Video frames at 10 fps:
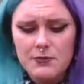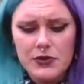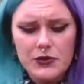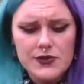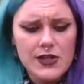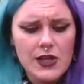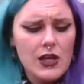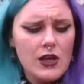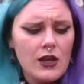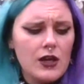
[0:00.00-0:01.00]
abuse,
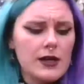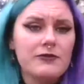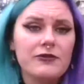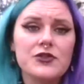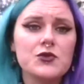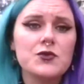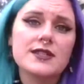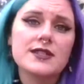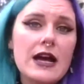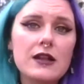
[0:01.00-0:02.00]
for
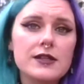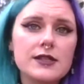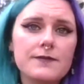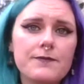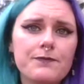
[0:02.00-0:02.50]
suicidality.